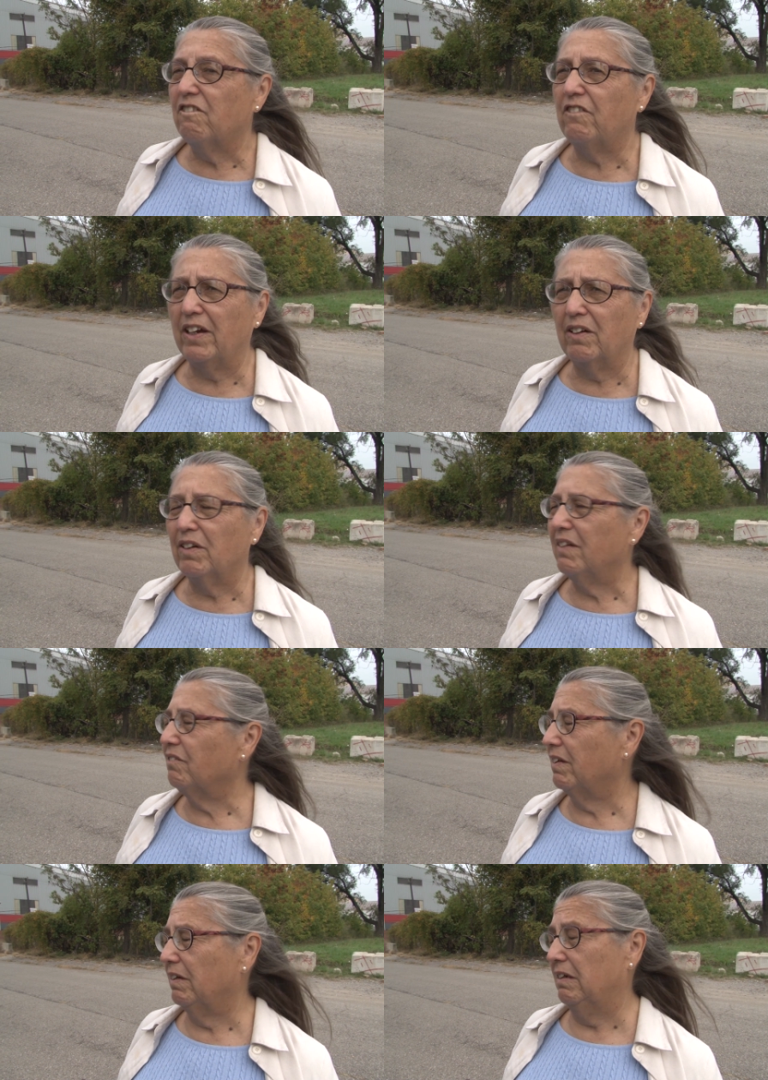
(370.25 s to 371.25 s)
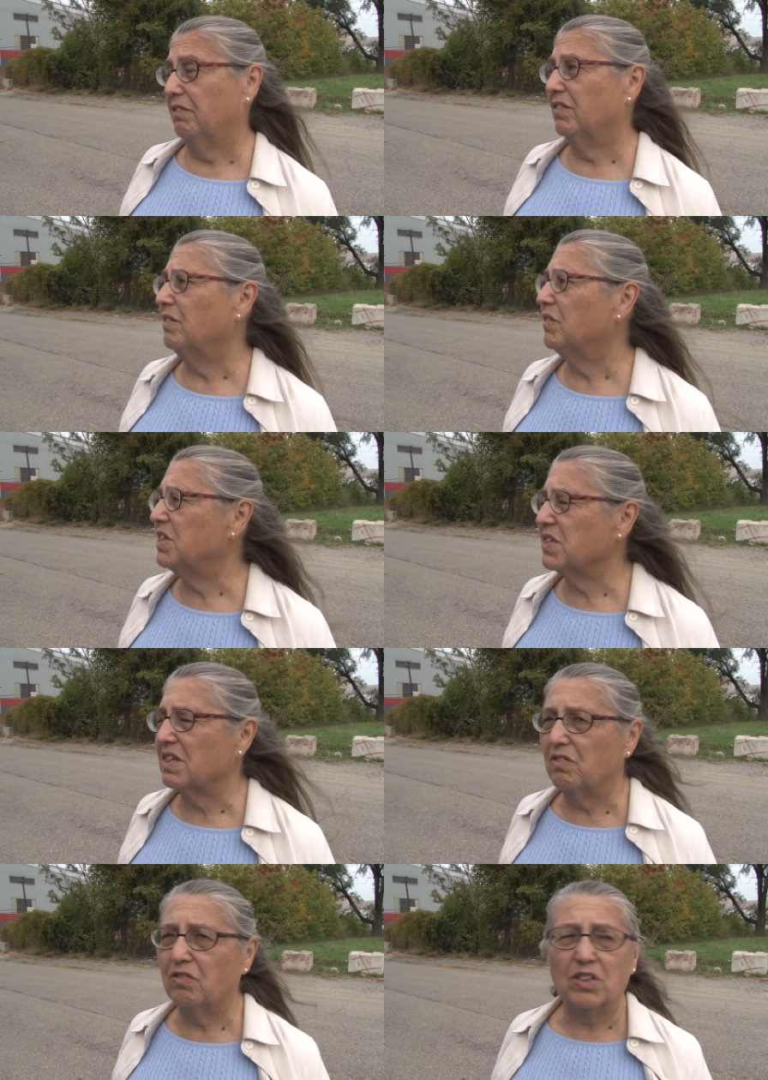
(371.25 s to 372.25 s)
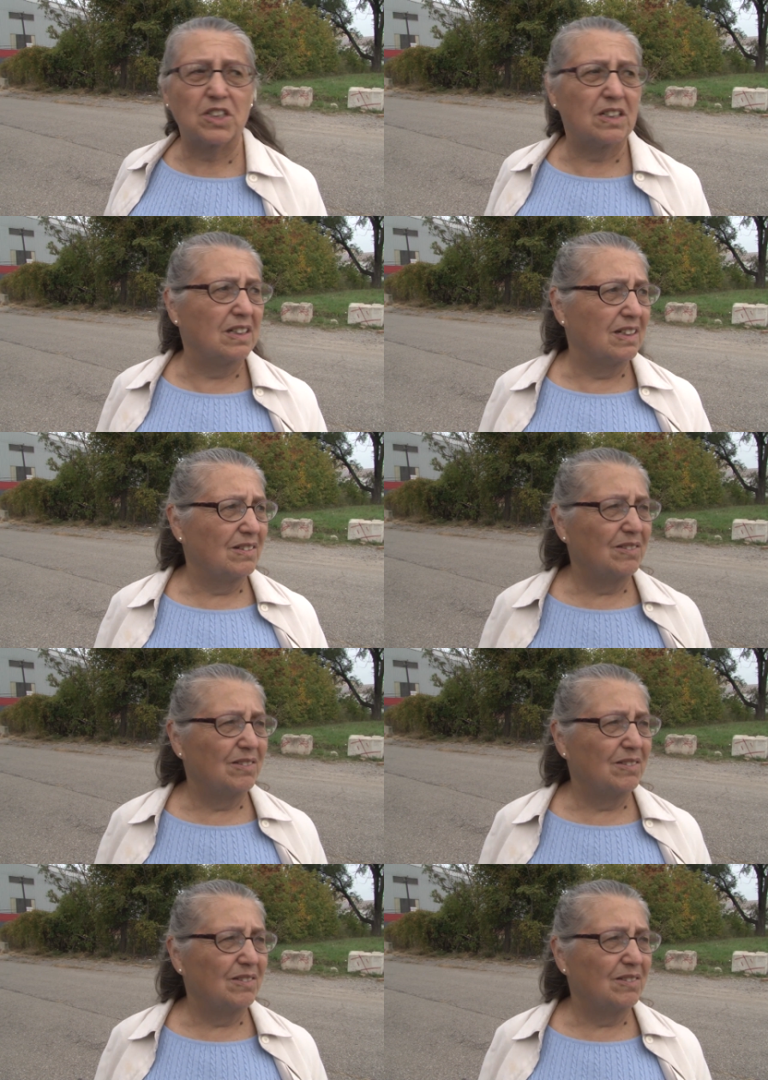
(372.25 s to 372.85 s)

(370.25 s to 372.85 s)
very, very different, which is unfortunate.